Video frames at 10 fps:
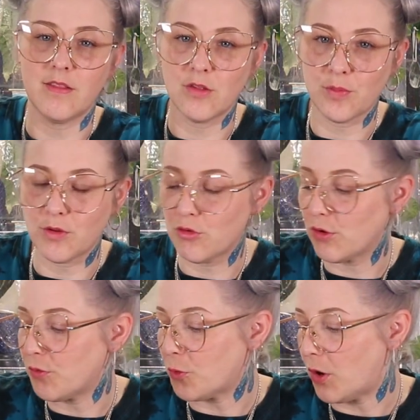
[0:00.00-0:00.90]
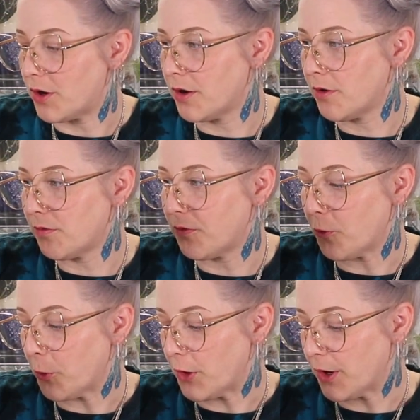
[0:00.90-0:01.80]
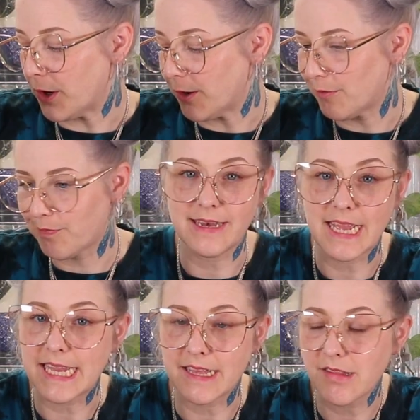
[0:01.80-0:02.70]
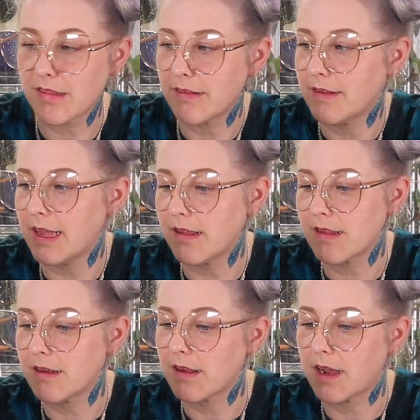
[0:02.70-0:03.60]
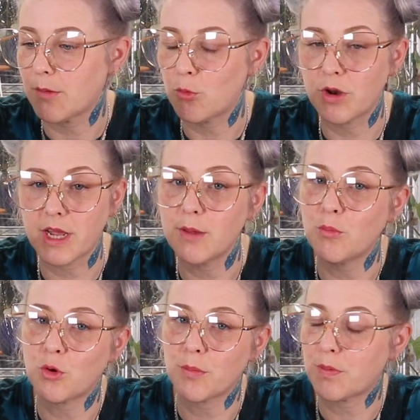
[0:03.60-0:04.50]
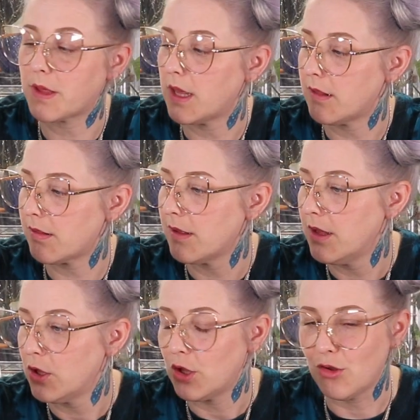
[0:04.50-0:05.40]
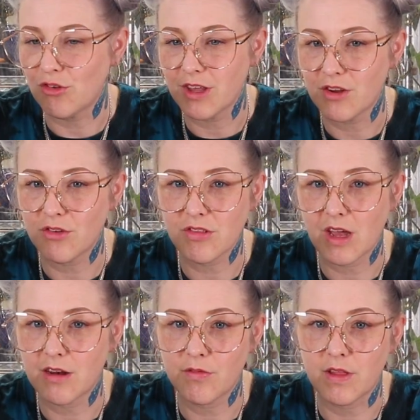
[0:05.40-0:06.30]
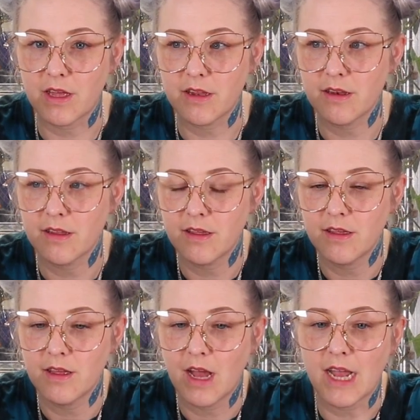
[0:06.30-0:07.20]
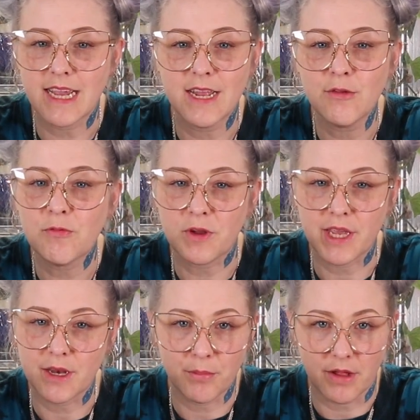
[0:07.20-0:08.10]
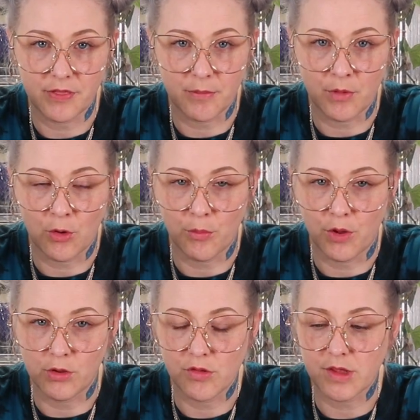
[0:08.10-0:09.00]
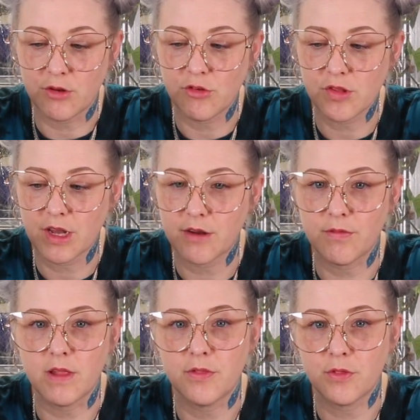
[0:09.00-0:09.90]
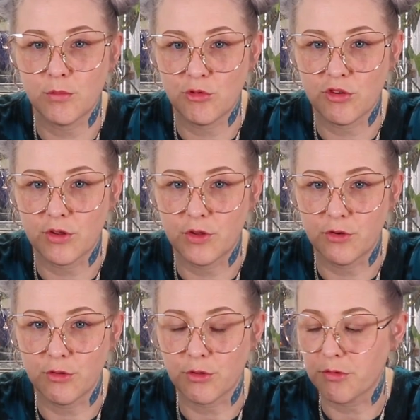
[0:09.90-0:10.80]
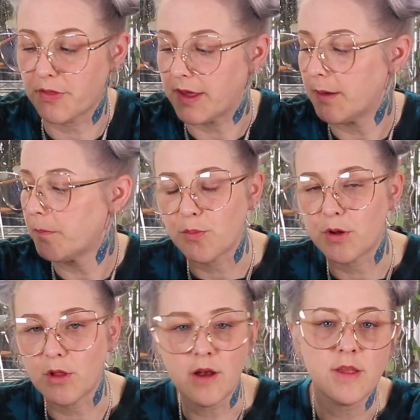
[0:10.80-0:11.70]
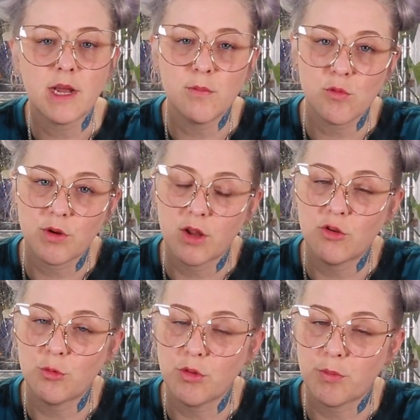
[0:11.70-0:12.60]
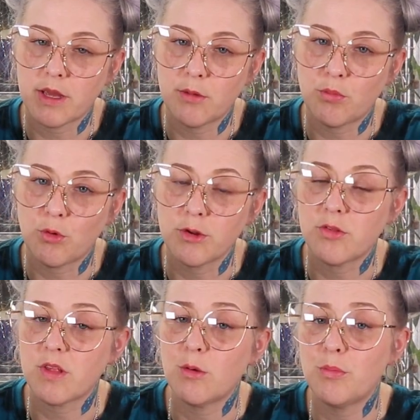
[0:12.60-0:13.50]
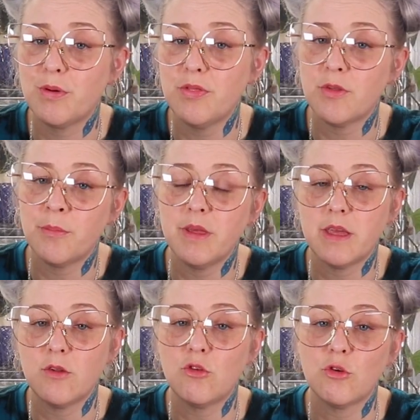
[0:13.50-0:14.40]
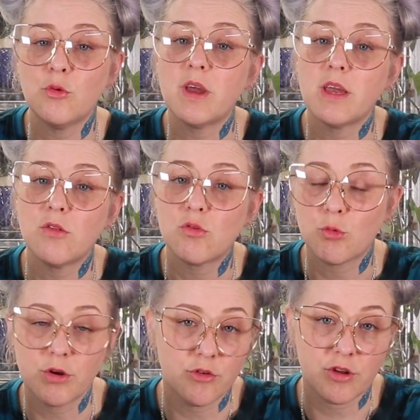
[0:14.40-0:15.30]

this pitcher of water for days at a time. When I import plants, usually I just kind of forget about them almost and just kind of let them chill and do their things. But a lot of times what I do with my imports is I will put them into a storage